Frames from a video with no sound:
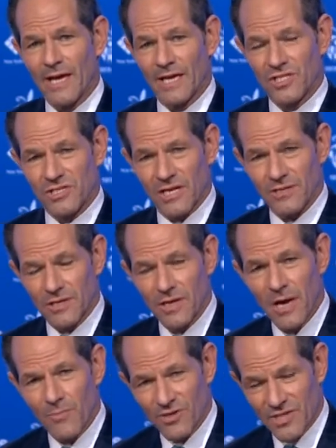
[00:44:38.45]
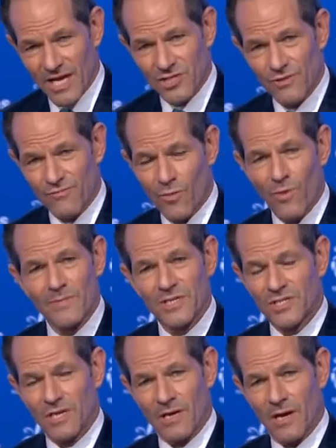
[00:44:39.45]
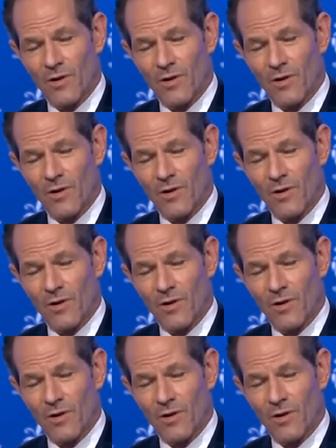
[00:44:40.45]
extended protection for women seeking